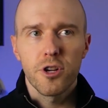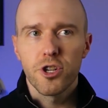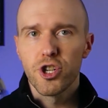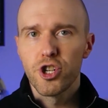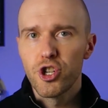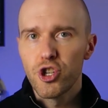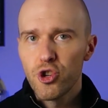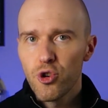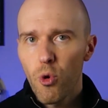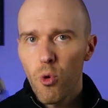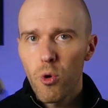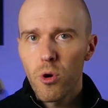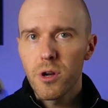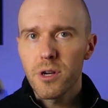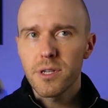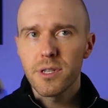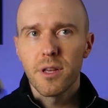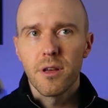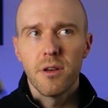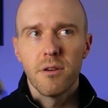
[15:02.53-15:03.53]
a
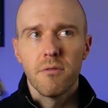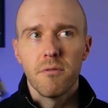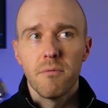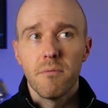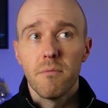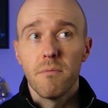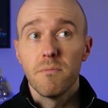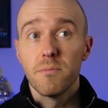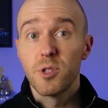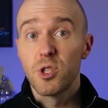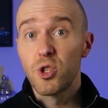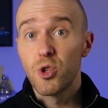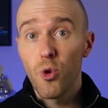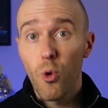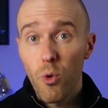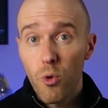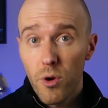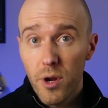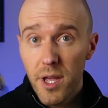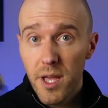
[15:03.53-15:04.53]
short
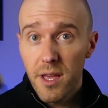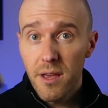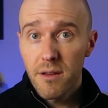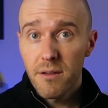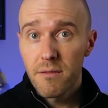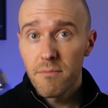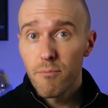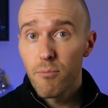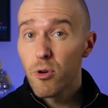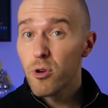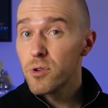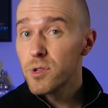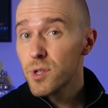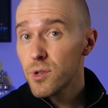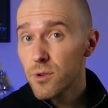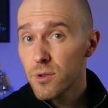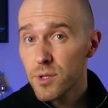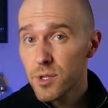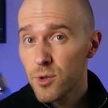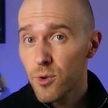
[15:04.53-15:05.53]
story,
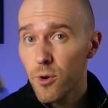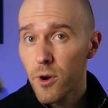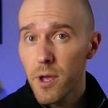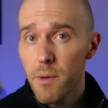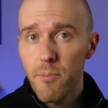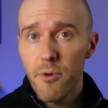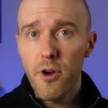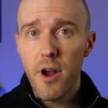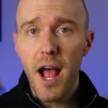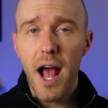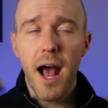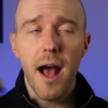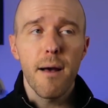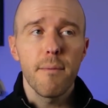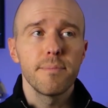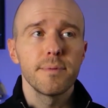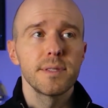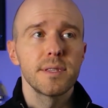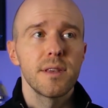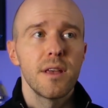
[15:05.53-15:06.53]
personal story
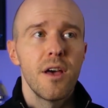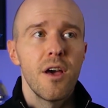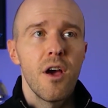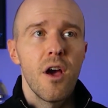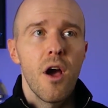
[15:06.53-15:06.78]
perhaps,